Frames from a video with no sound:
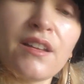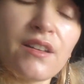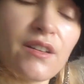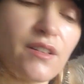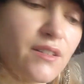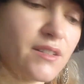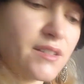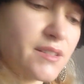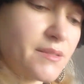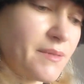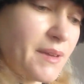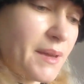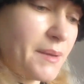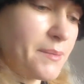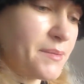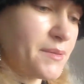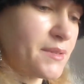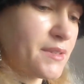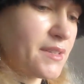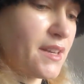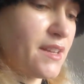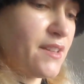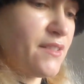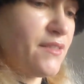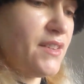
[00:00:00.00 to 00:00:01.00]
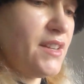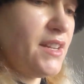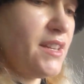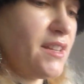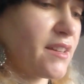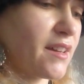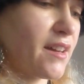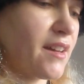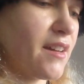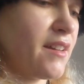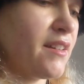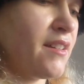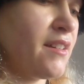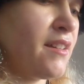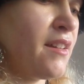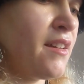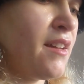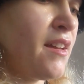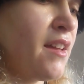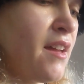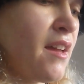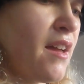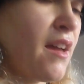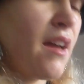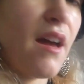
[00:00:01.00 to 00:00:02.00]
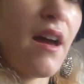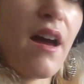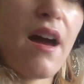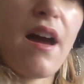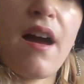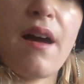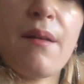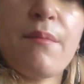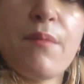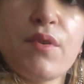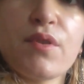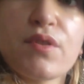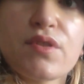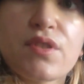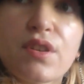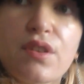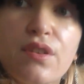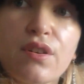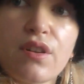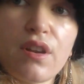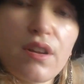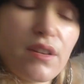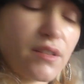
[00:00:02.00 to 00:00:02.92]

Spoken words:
Got some apple cider vinegar. Also got